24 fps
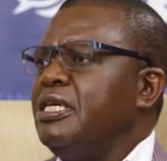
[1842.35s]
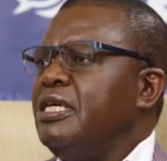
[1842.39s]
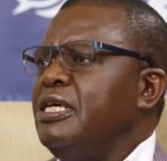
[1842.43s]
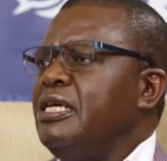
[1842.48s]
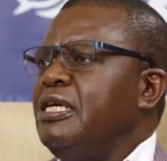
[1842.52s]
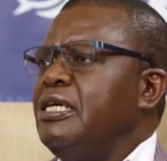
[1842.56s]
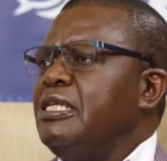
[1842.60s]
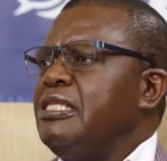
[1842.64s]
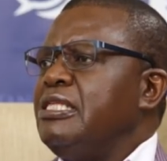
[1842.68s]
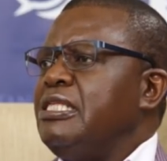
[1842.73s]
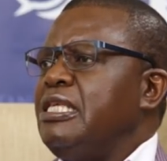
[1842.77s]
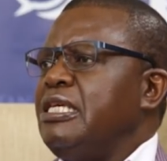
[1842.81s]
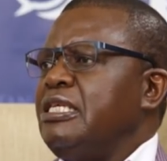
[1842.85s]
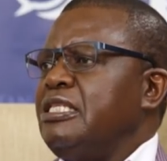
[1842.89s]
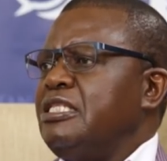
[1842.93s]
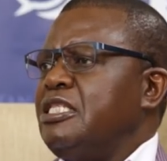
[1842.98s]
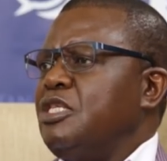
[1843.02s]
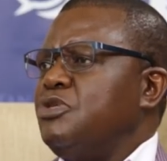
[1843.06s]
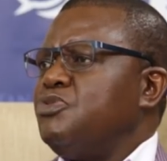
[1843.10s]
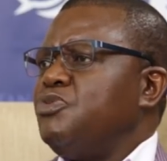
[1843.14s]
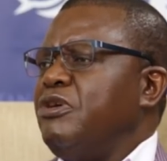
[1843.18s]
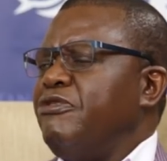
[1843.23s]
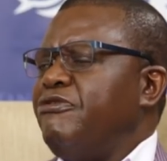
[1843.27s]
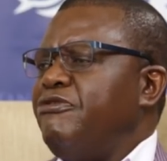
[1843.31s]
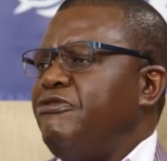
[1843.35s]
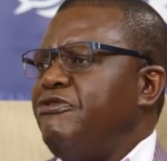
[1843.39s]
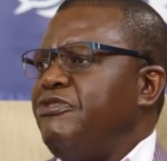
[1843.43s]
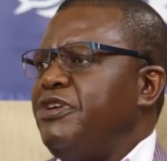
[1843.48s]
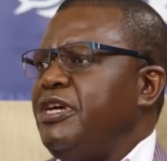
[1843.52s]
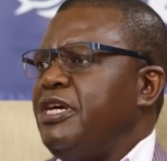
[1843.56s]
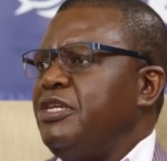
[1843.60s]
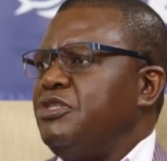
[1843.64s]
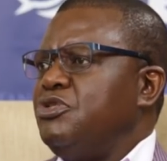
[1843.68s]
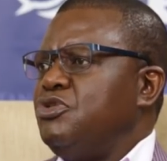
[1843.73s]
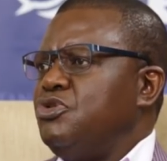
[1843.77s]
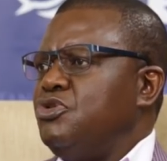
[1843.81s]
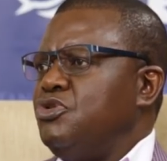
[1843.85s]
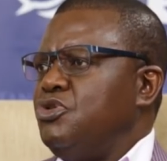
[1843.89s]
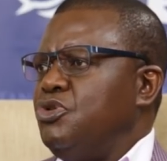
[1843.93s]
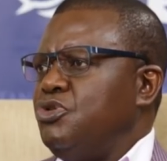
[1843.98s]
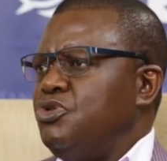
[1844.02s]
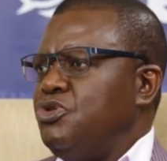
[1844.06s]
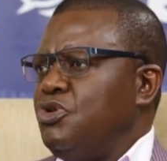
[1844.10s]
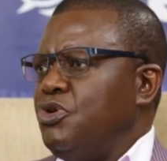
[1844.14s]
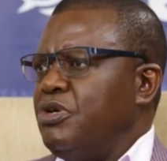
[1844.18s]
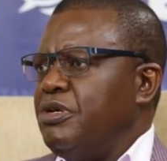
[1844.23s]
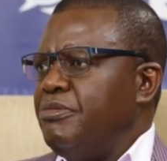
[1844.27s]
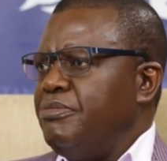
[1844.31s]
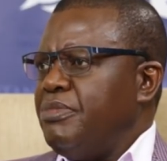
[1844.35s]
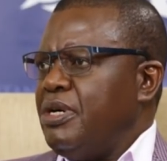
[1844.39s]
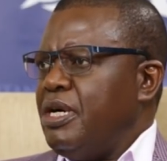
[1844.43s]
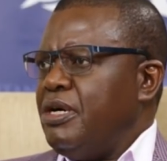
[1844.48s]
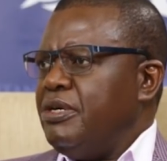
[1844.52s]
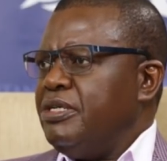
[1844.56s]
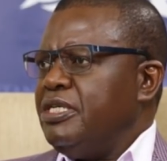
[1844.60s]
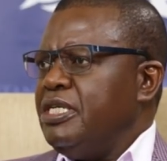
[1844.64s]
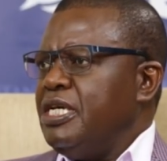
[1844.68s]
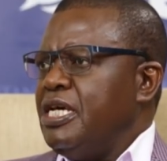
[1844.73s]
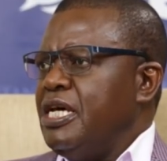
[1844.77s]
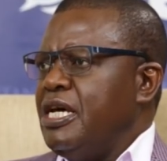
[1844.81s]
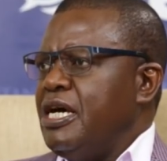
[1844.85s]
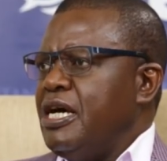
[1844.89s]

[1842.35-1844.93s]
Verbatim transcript: Yeah. Things that we're afraid to talk about.